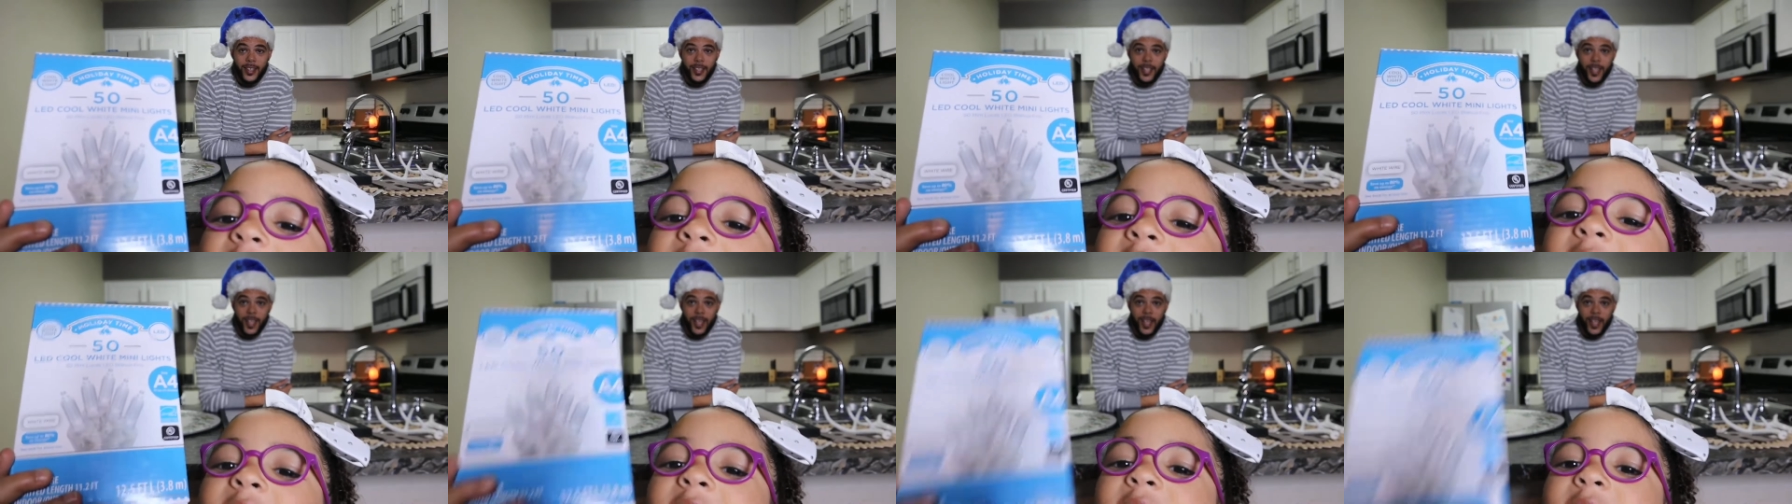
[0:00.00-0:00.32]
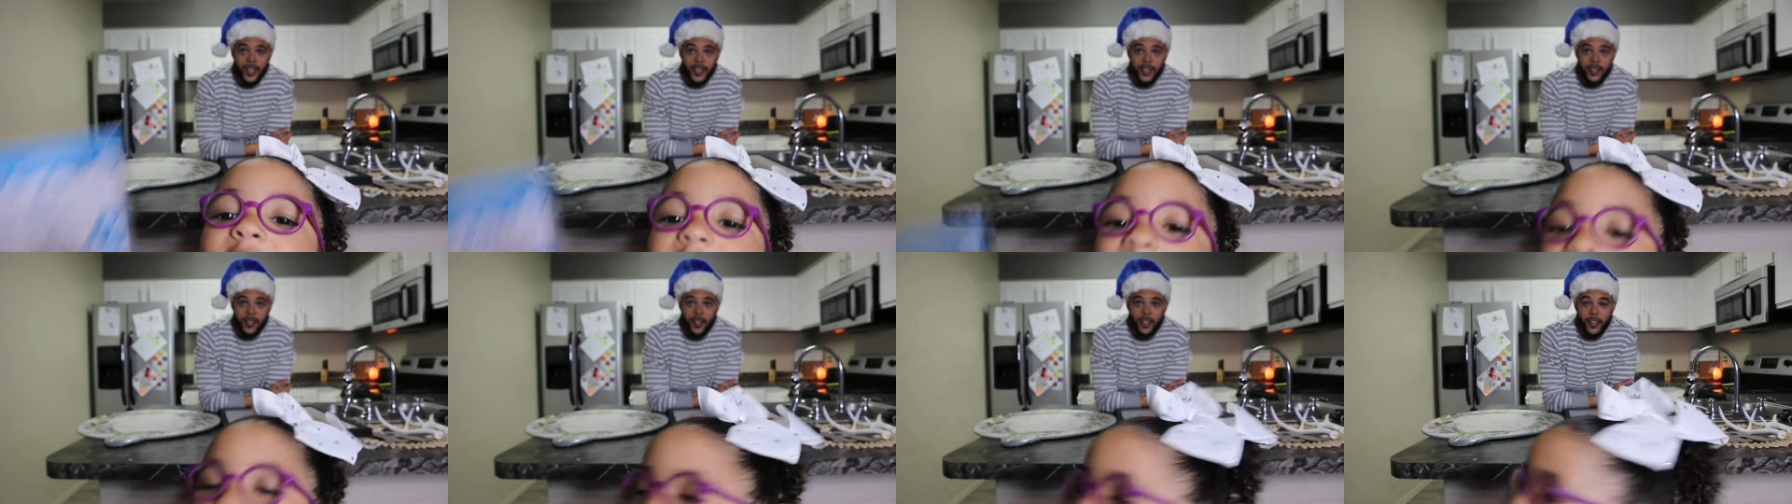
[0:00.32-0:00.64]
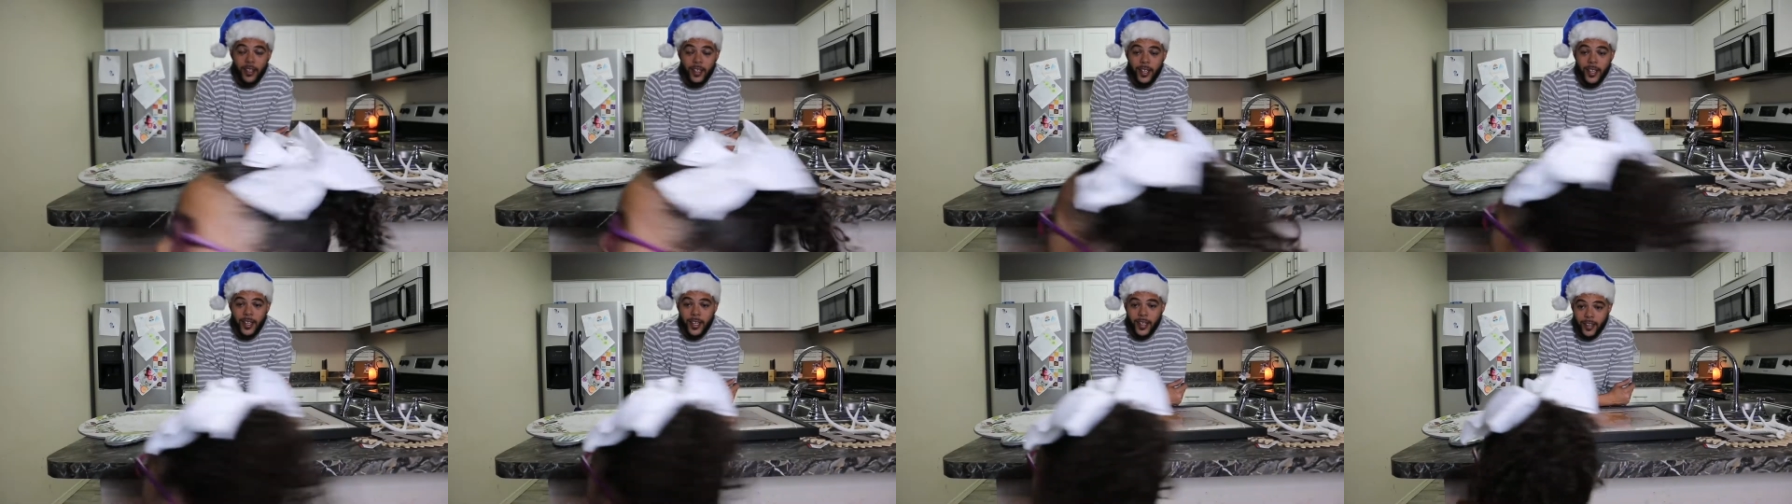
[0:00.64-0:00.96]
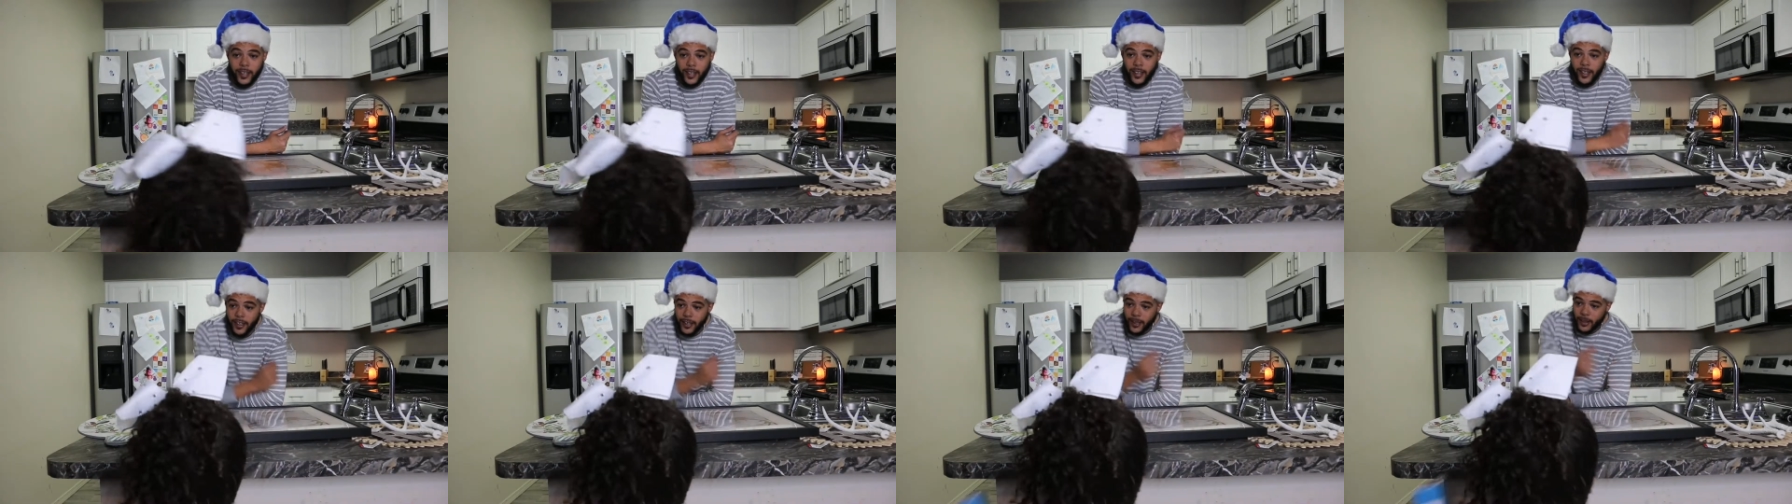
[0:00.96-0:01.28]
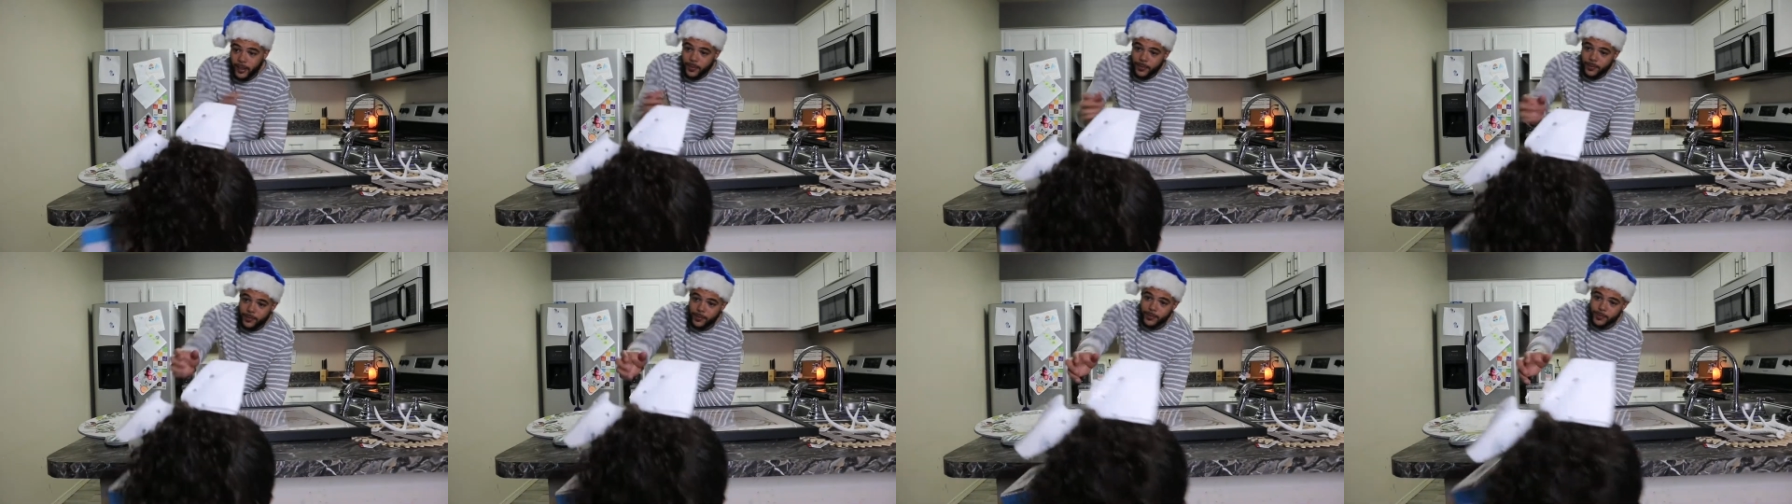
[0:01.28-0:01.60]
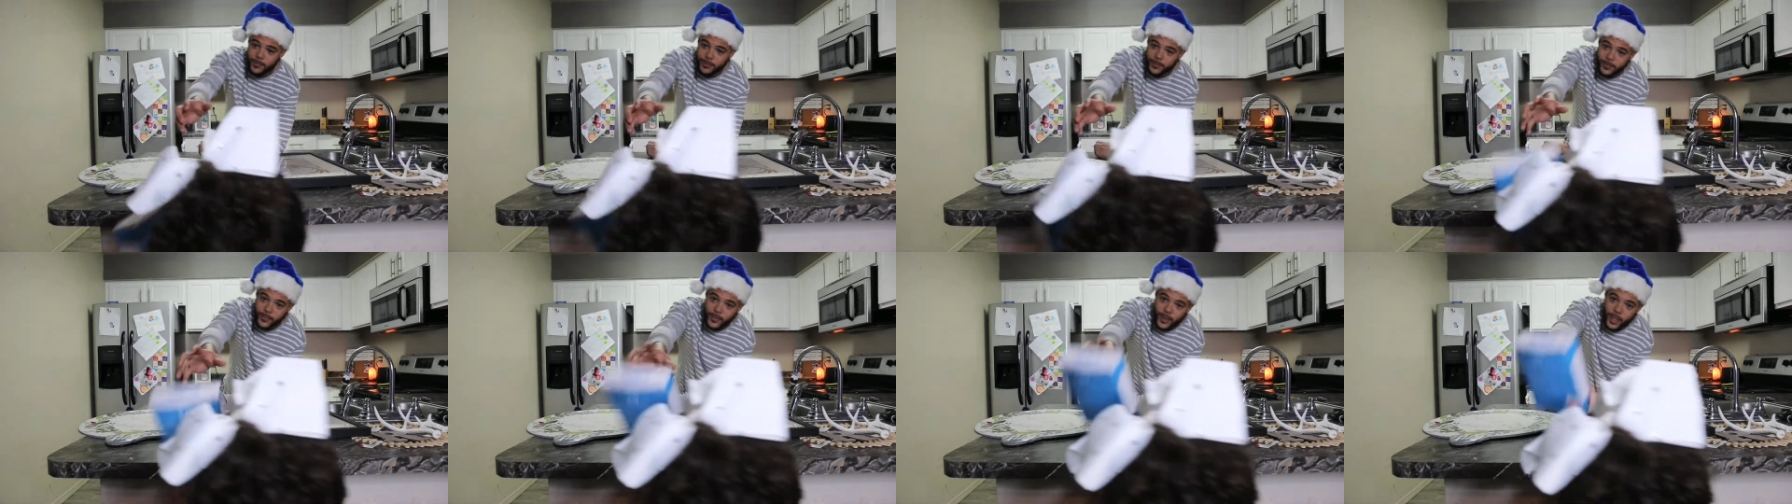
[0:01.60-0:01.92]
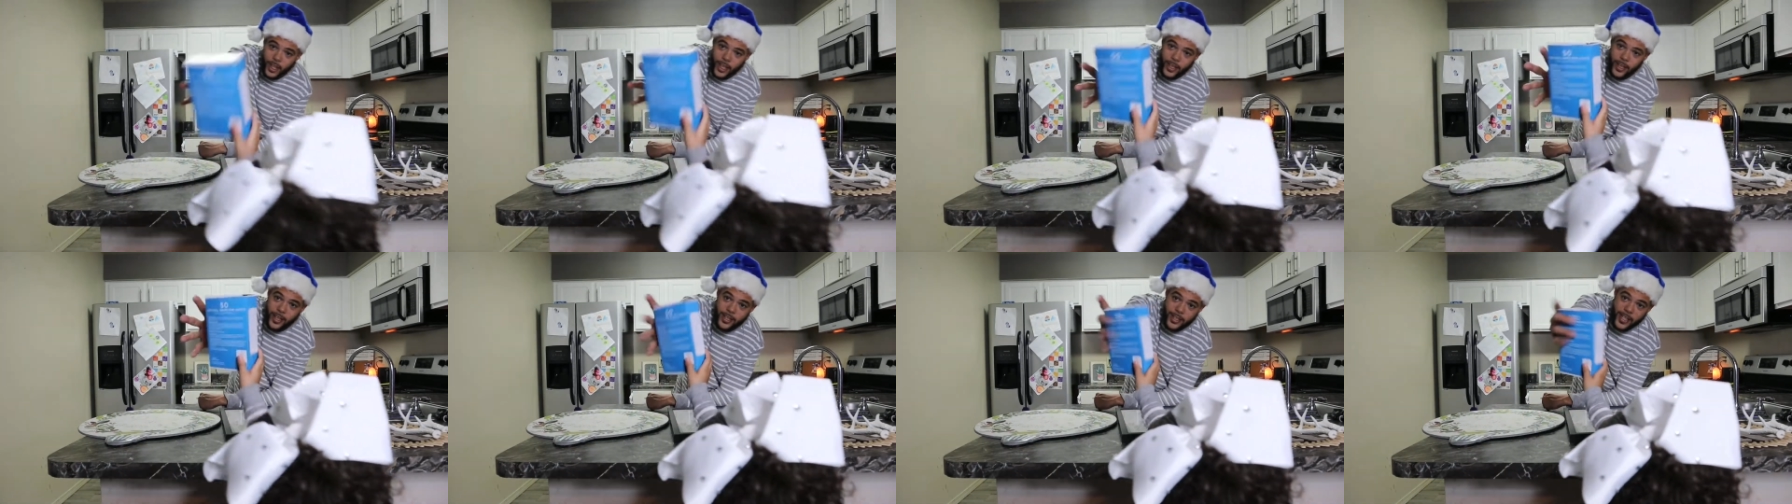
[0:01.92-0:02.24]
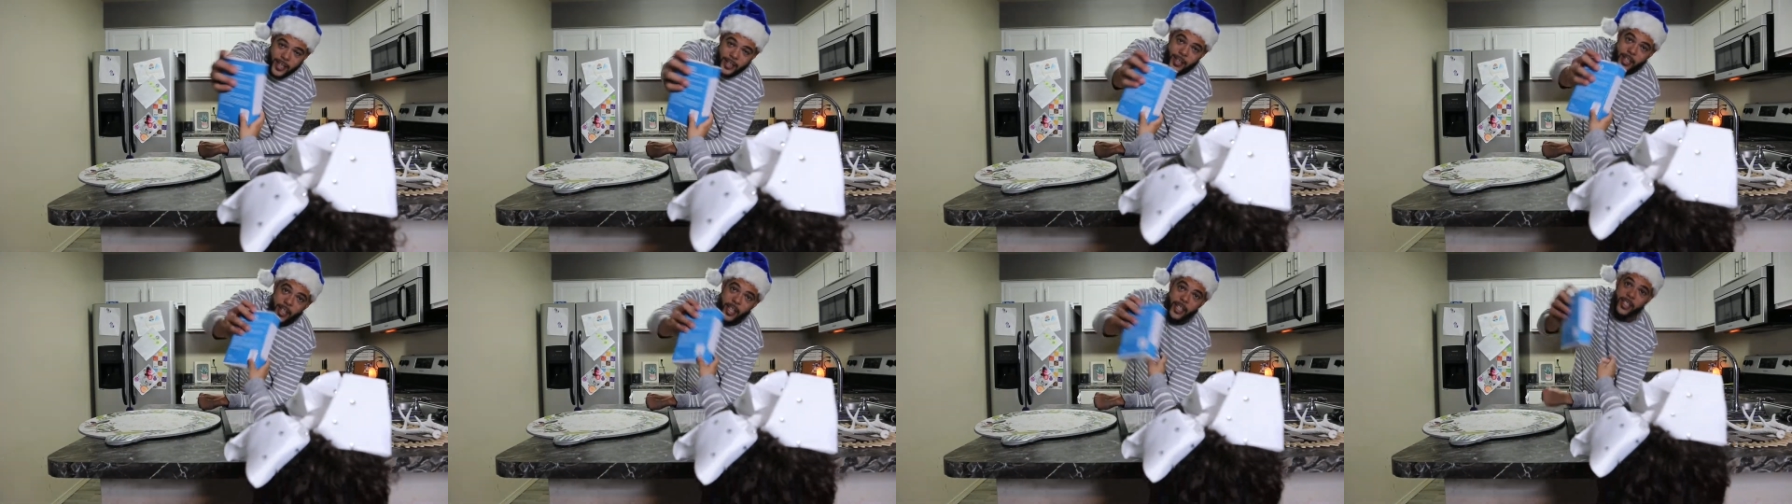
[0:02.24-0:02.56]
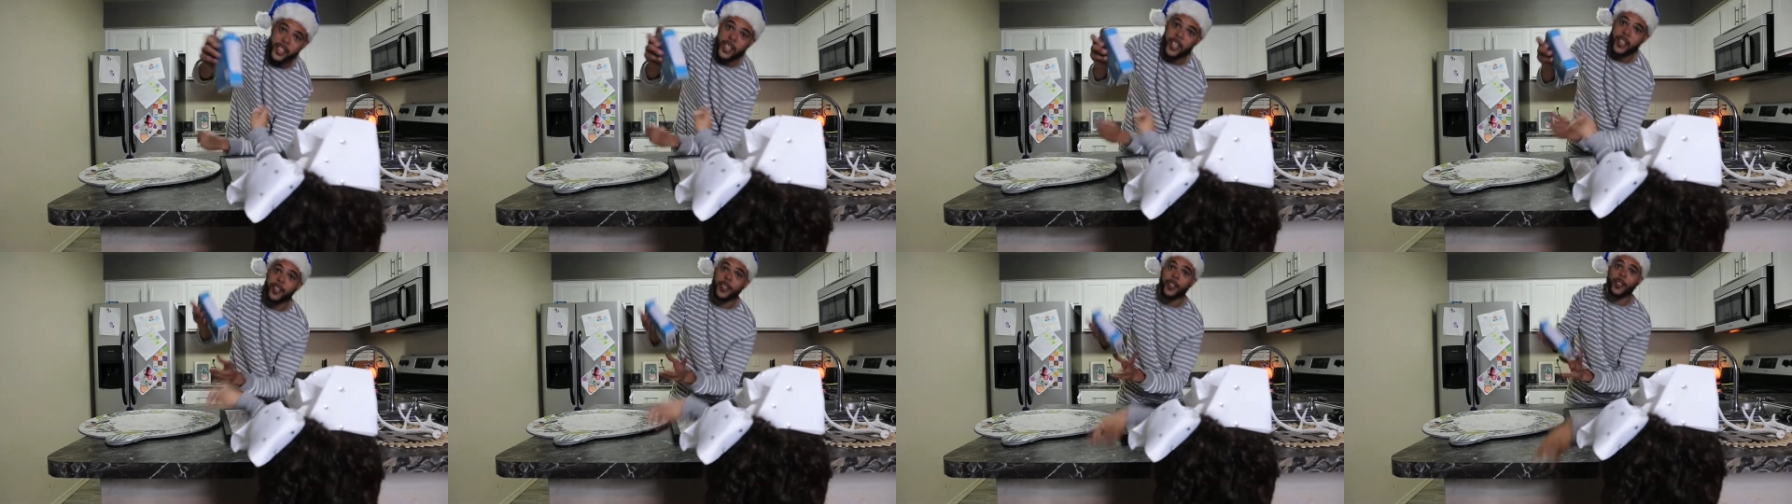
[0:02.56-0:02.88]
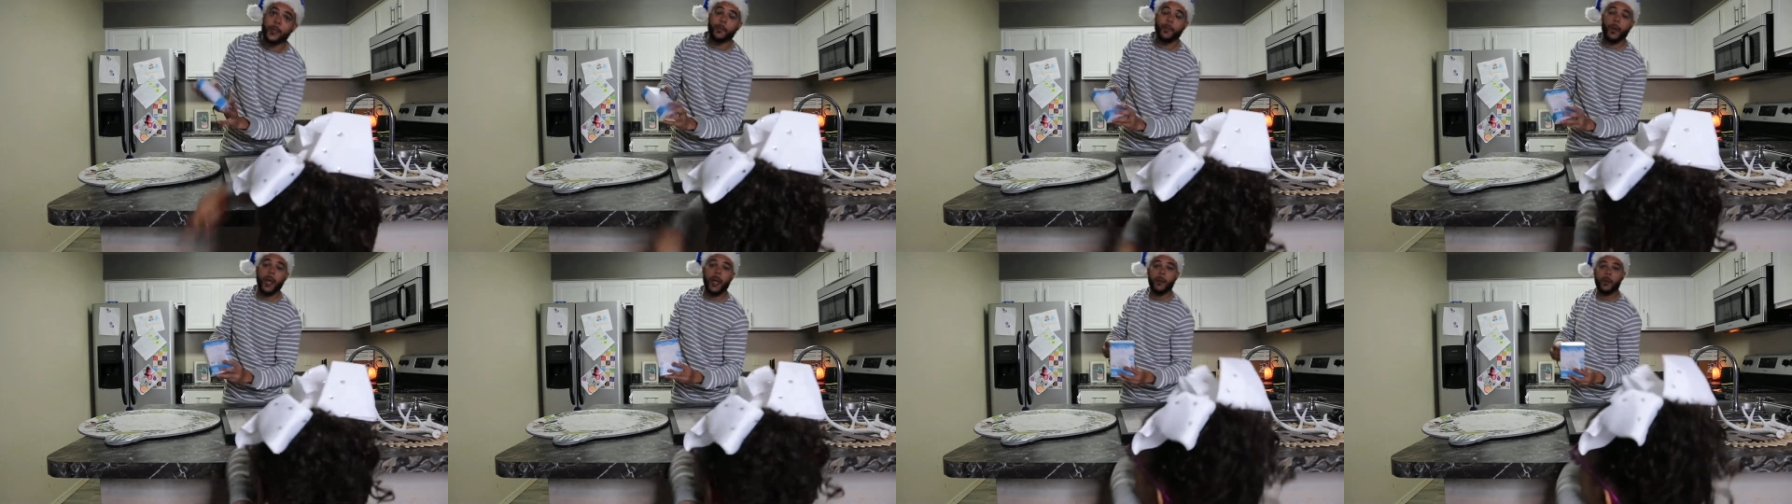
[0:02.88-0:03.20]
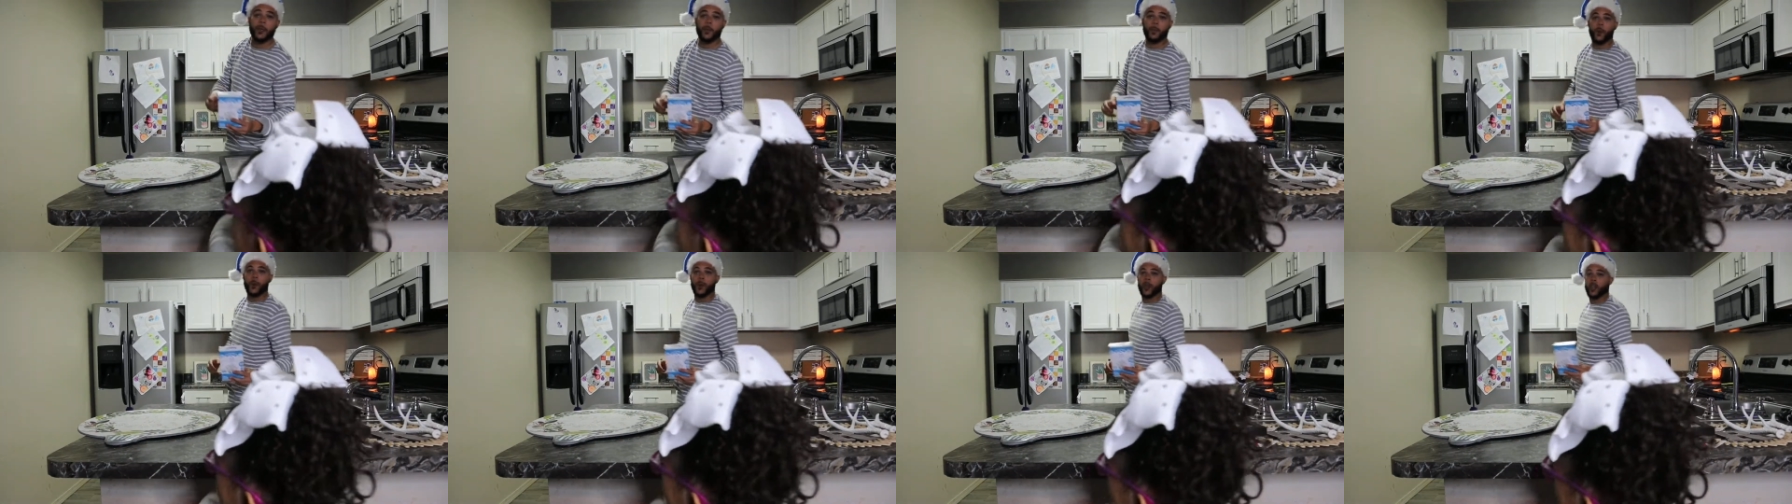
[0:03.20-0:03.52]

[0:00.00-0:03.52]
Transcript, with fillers: lights on there. Here you go. All right, let's get let's get these babies put